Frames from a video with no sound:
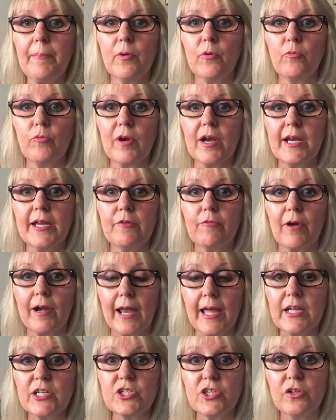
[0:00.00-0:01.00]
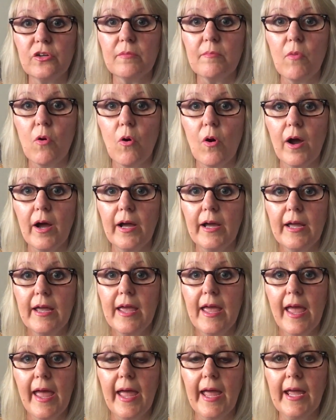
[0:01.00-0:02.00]
Really relate to you more,
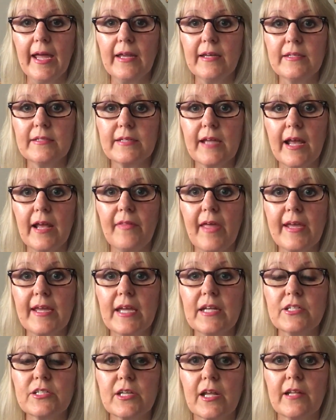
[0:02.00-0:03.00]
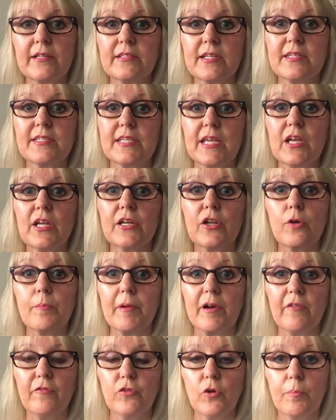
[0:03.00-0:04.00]
and they get to see a little
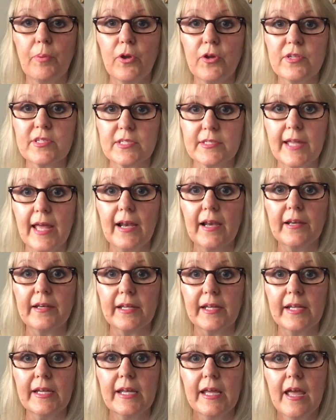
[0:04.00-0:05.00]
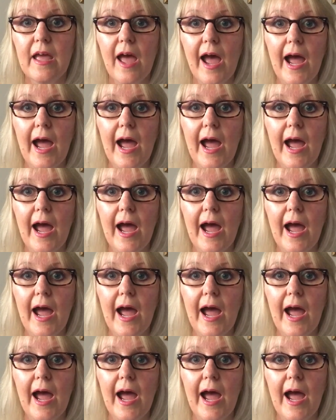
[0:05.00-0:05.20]
bit of your personality.